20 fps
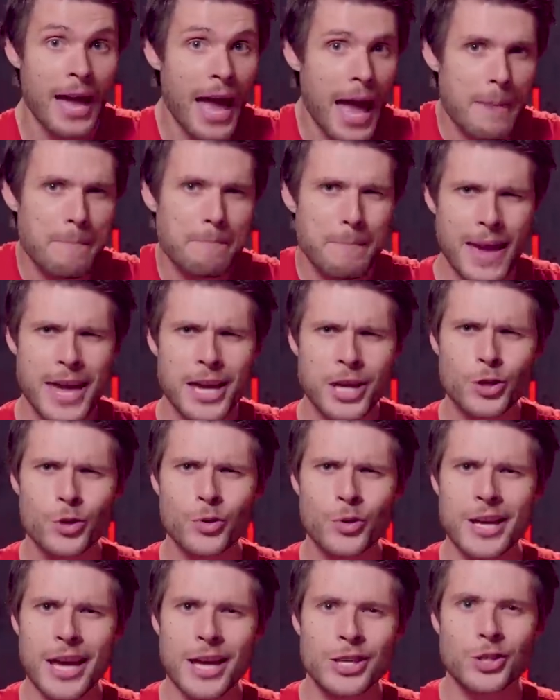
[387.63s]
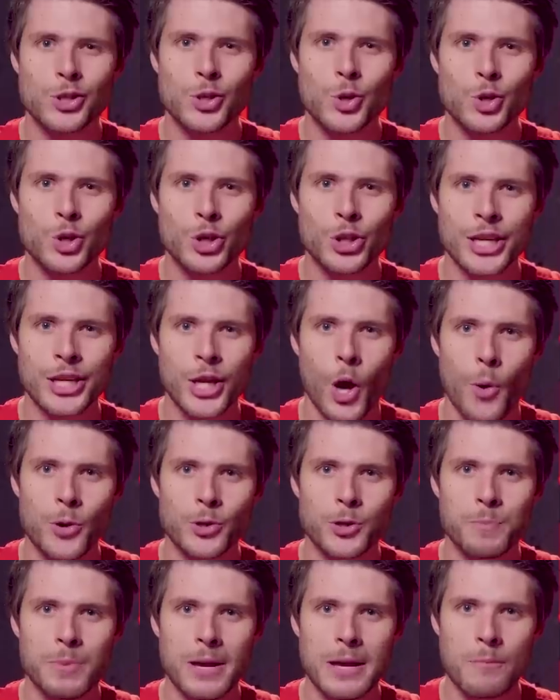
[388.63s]
A bakery is usually
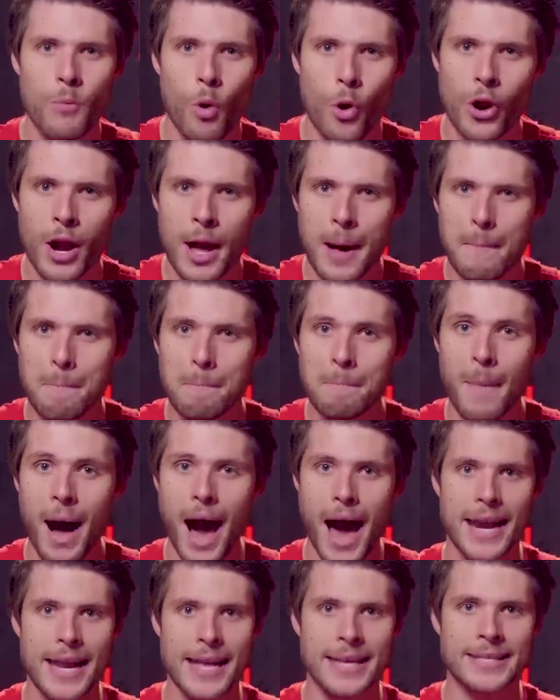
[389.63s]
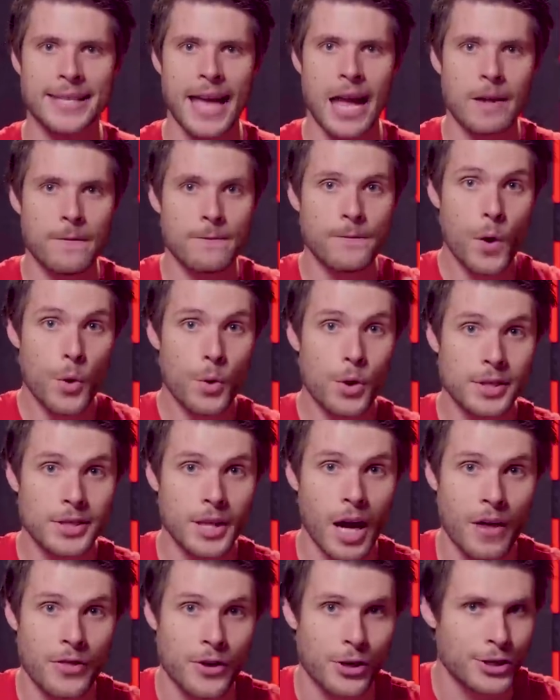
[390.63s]
going to be more modest and
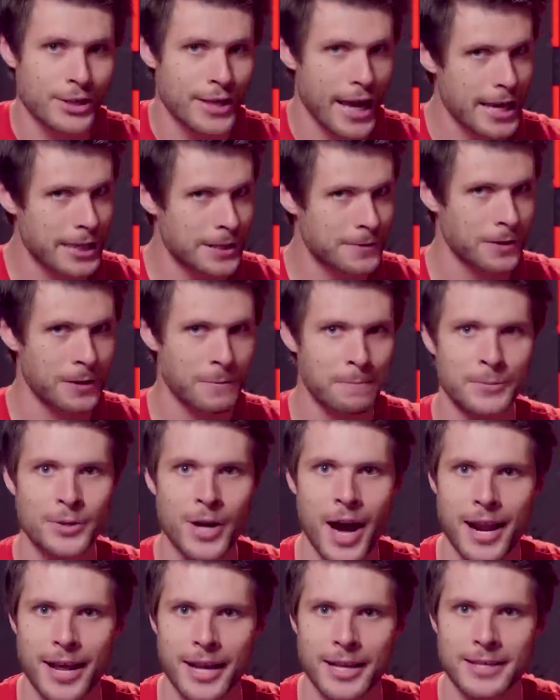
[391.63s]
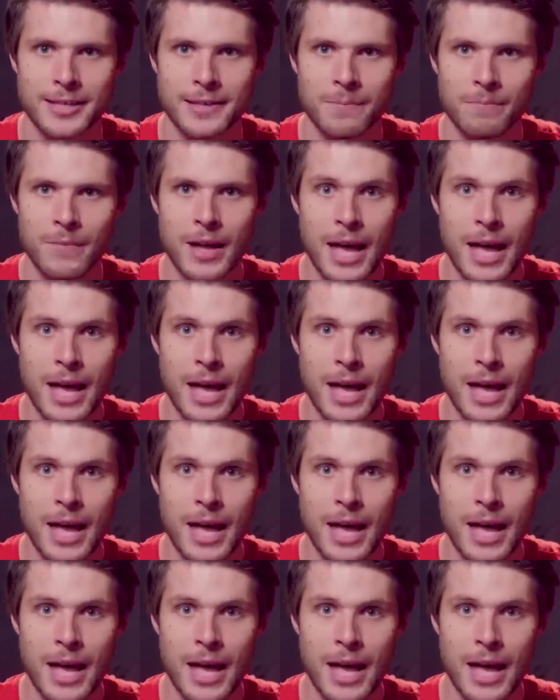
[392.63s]
focus on their tasteful products.